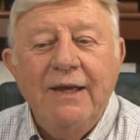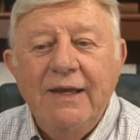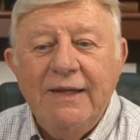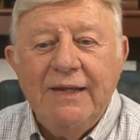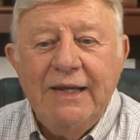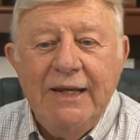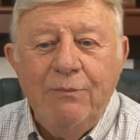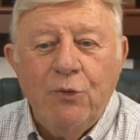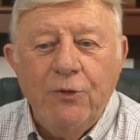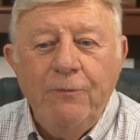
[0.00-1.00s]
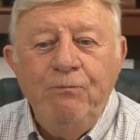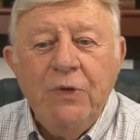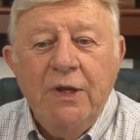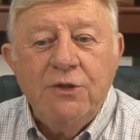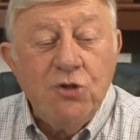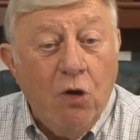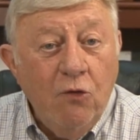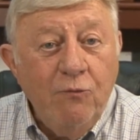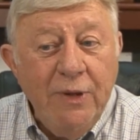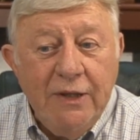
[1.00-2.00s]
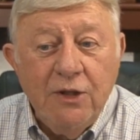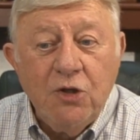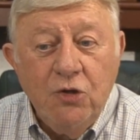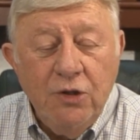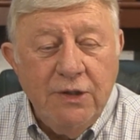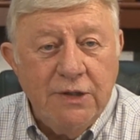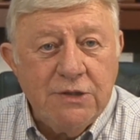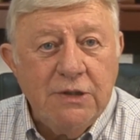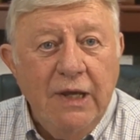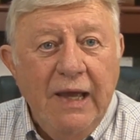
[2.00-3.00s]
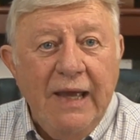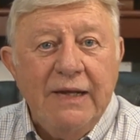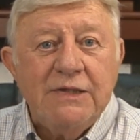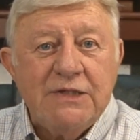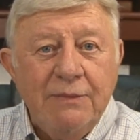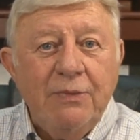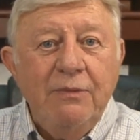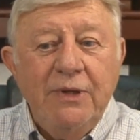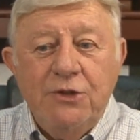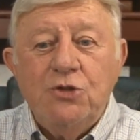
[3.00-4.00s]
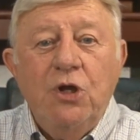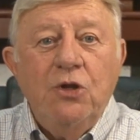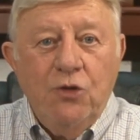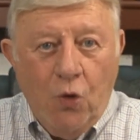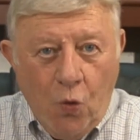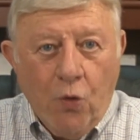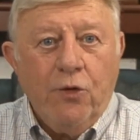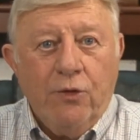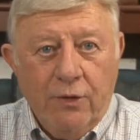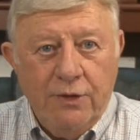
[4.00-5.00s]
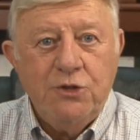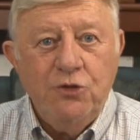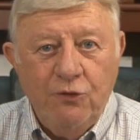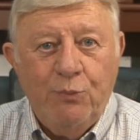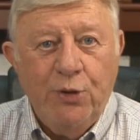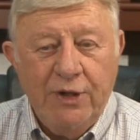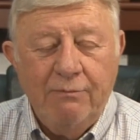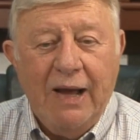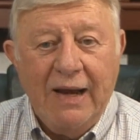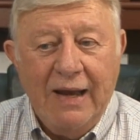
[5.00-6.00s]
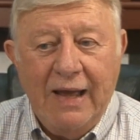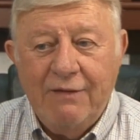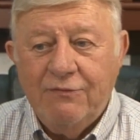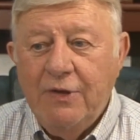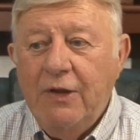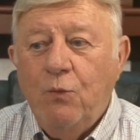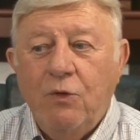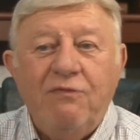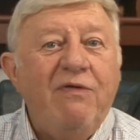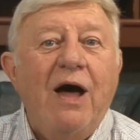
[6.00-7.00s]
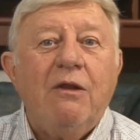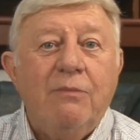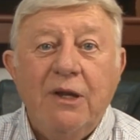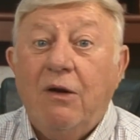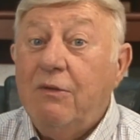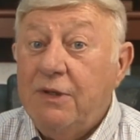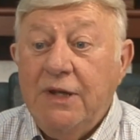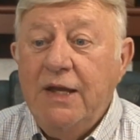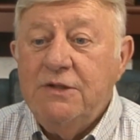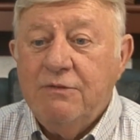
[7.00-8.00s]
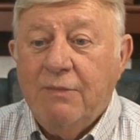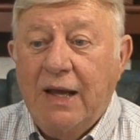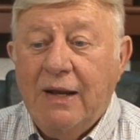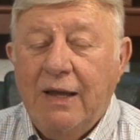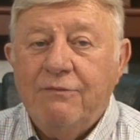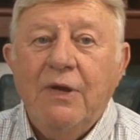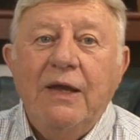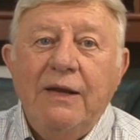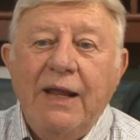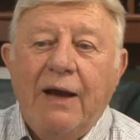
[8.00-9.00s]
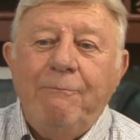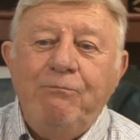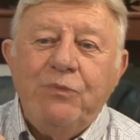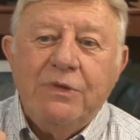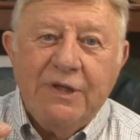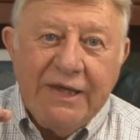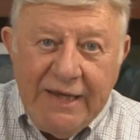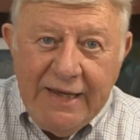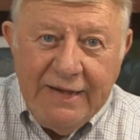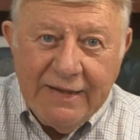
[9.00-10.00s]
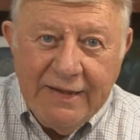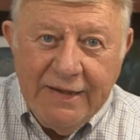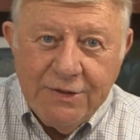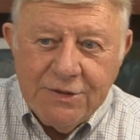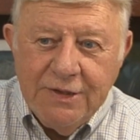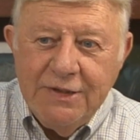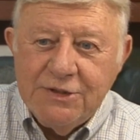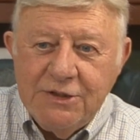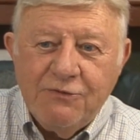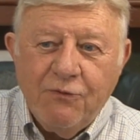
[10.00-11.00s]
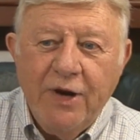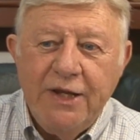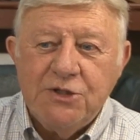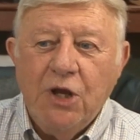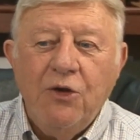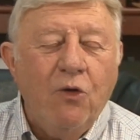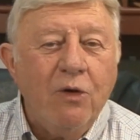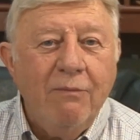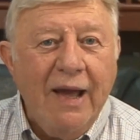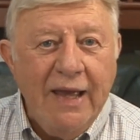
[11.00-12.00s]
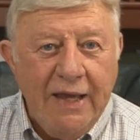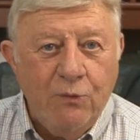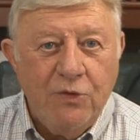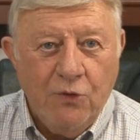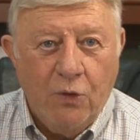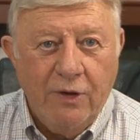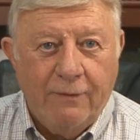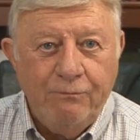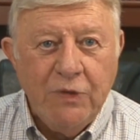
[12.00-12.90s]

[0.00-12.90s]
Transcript: in the Hebrew, Tov being the goodness, and it simply means the order that you have put in my life will follow me all the days of my life. Now, the key to this is this phrase, anoint my head with oil.